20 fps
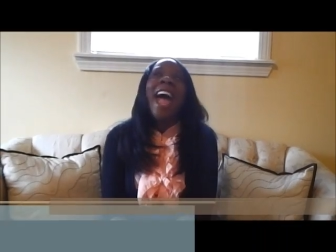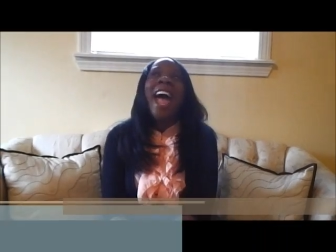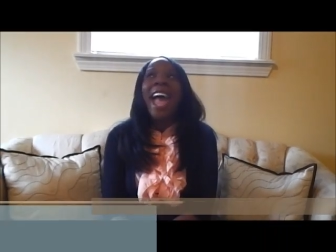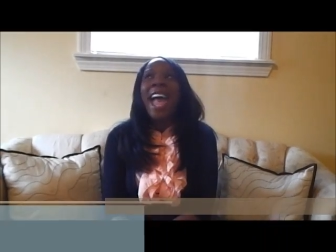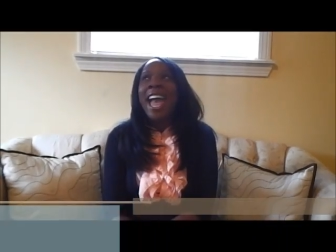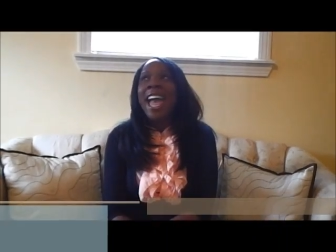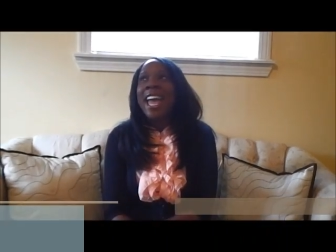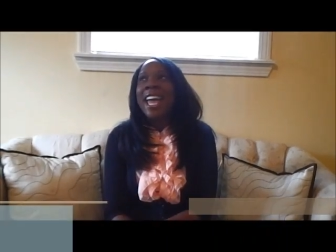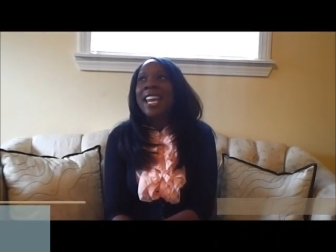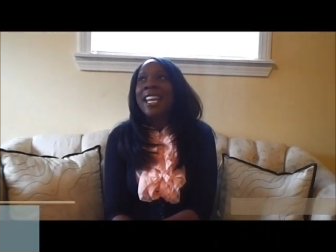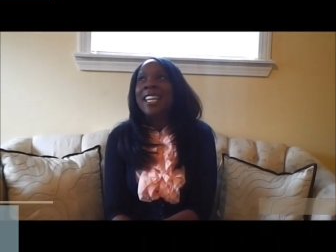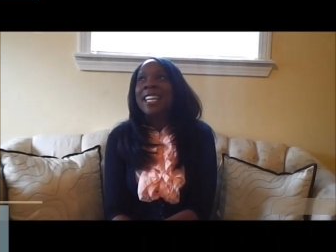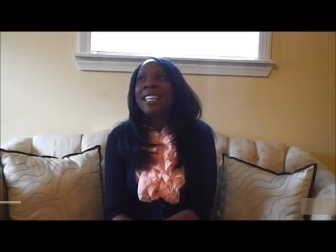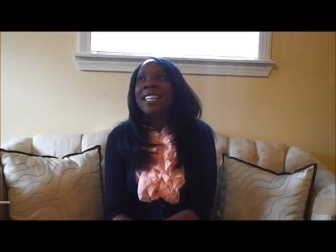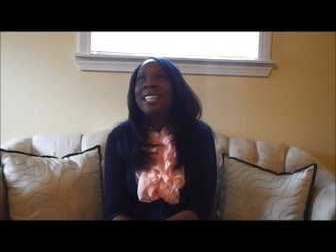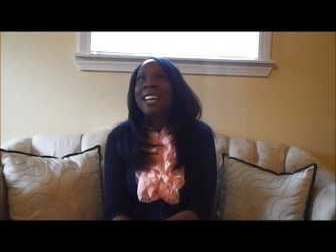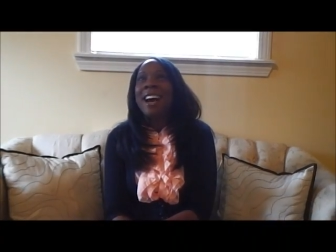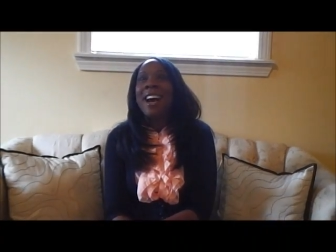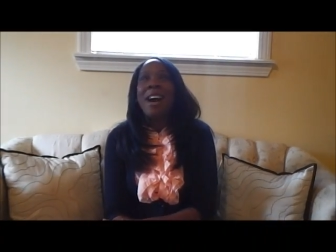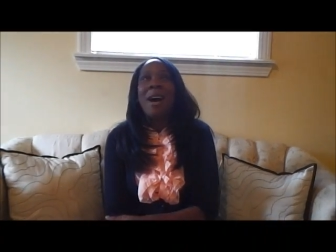
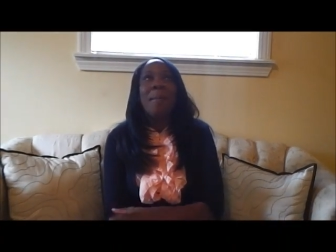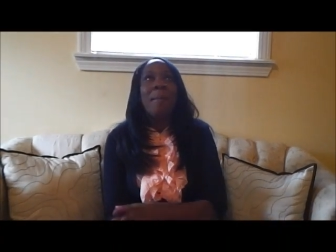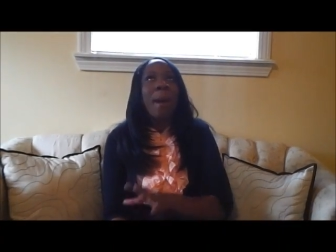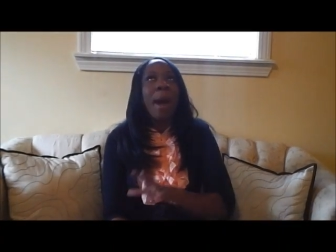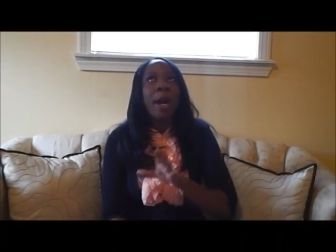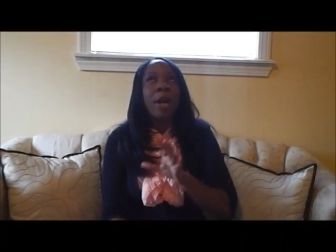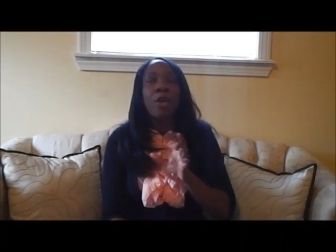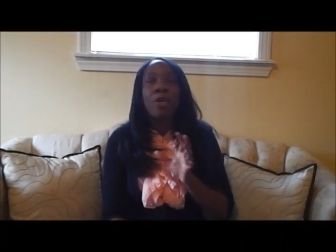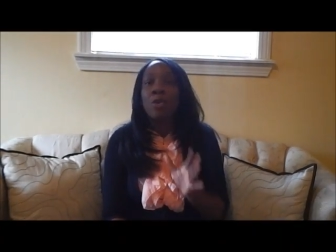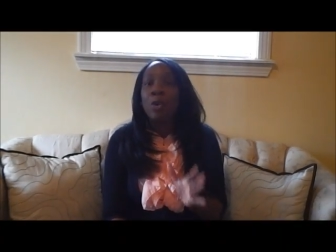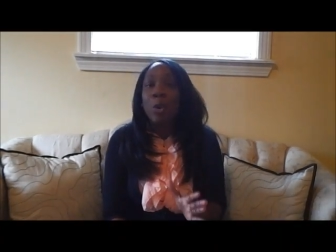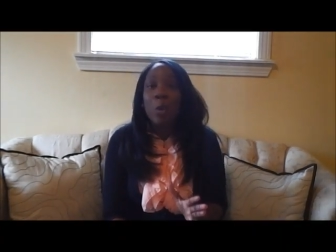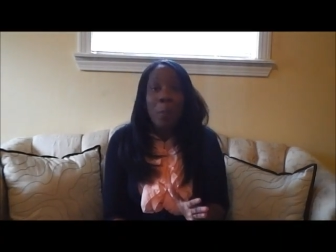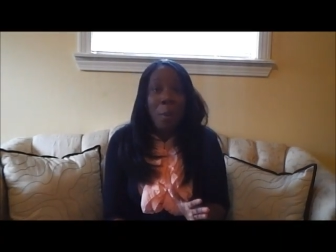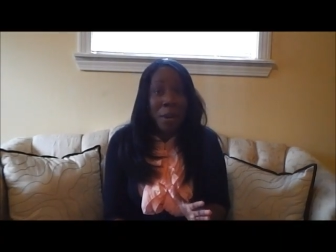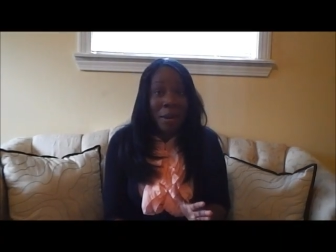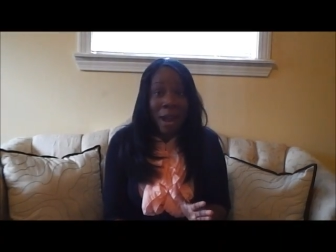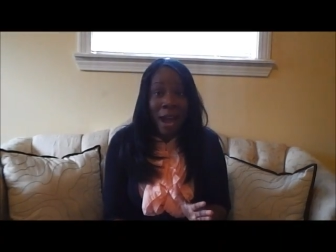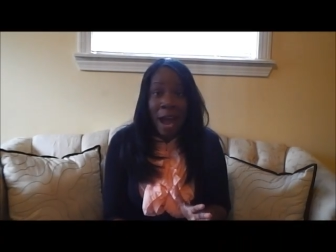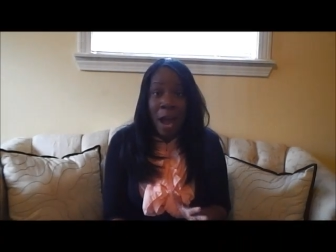And my
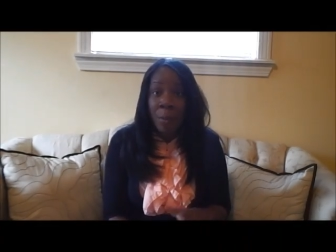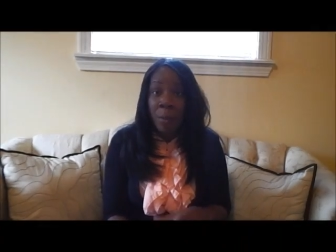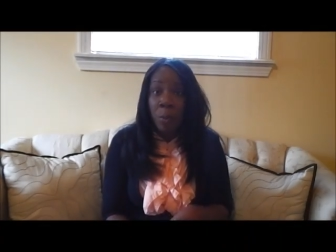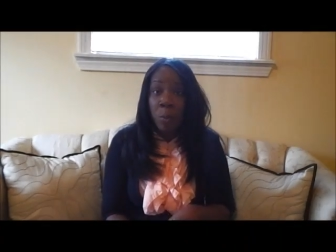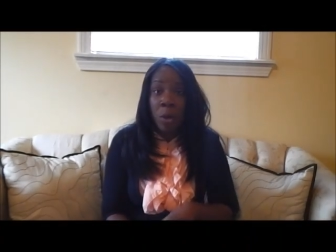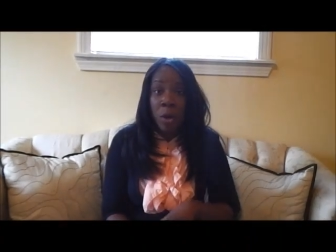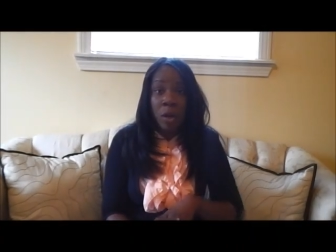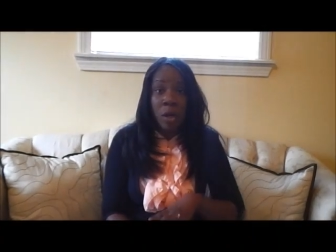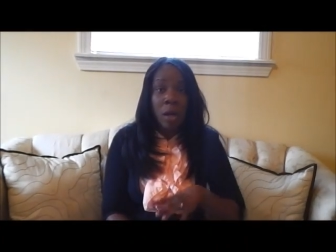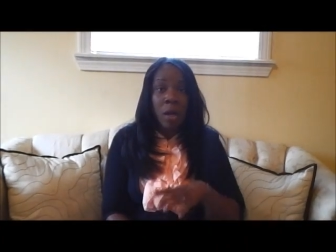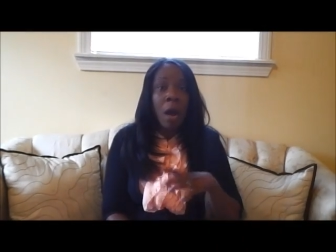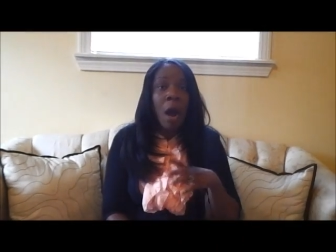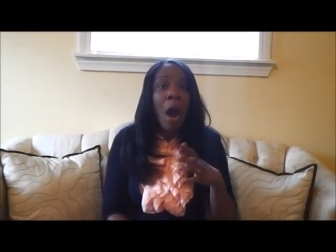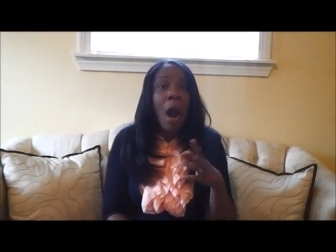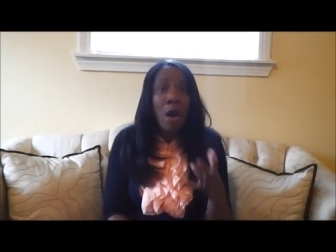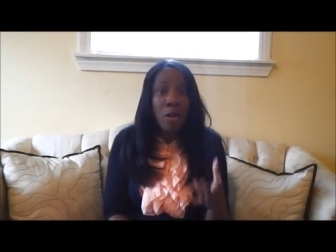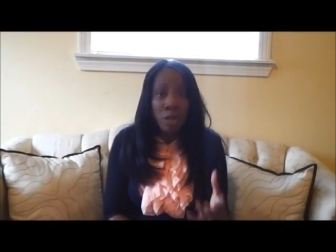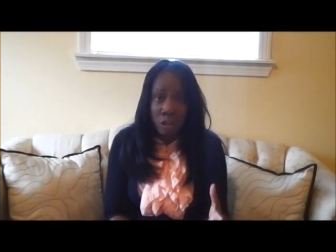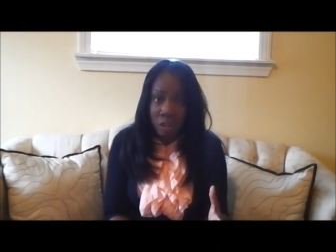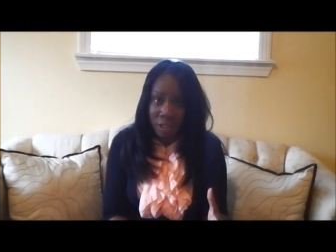group and I, we worked
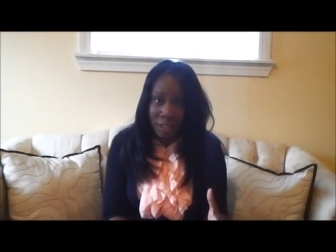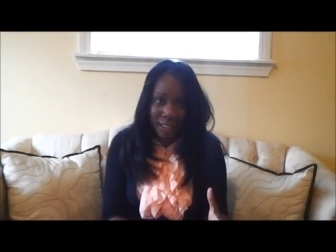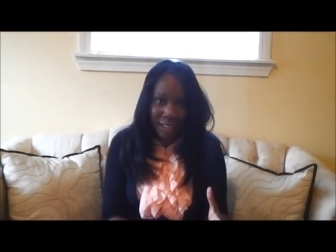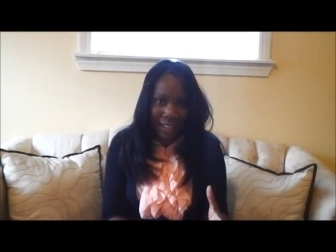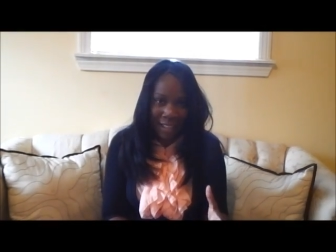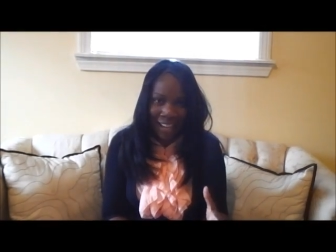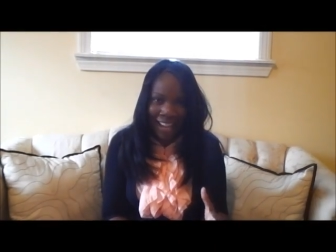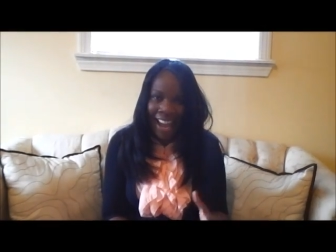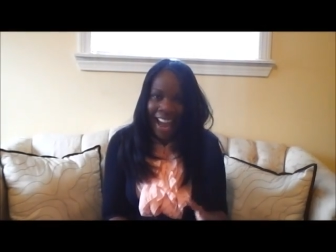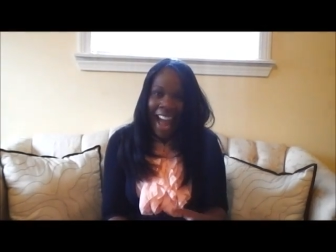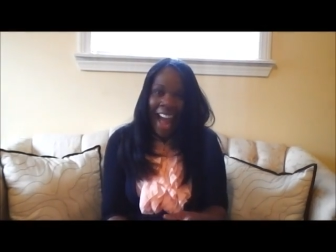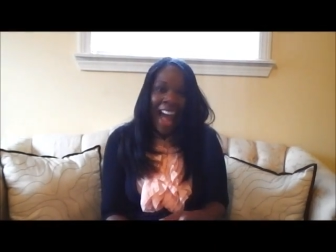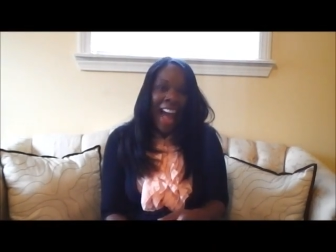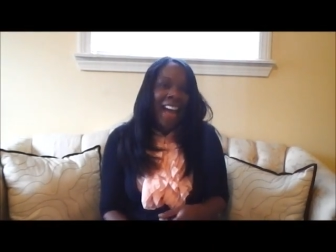cautiously,